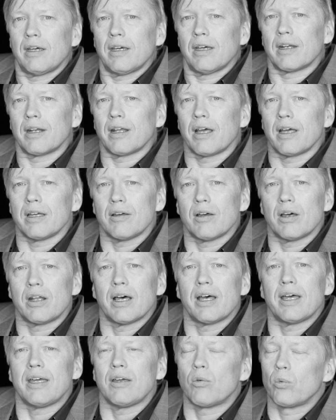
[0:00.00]
And
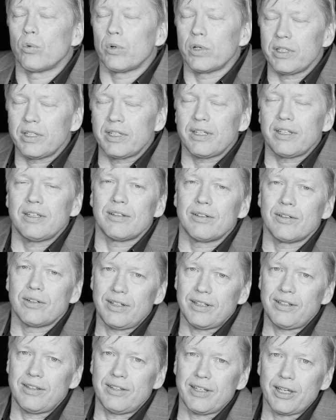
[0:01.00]
I really
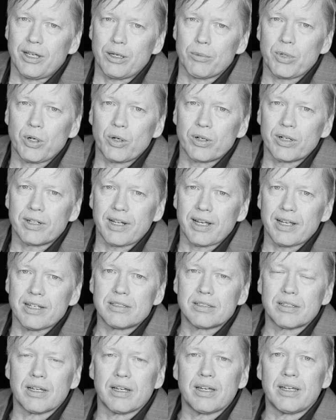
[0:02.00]
did think about it
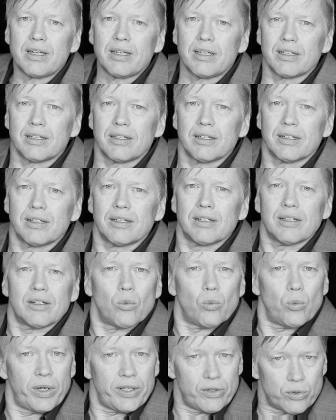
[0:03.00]
as I
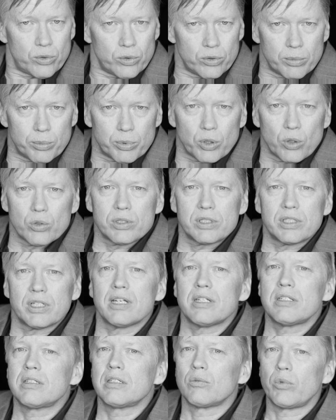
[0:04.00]
went through the
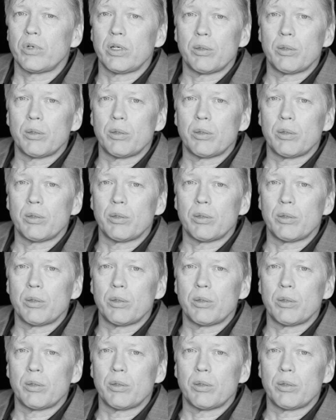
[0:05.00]
process and we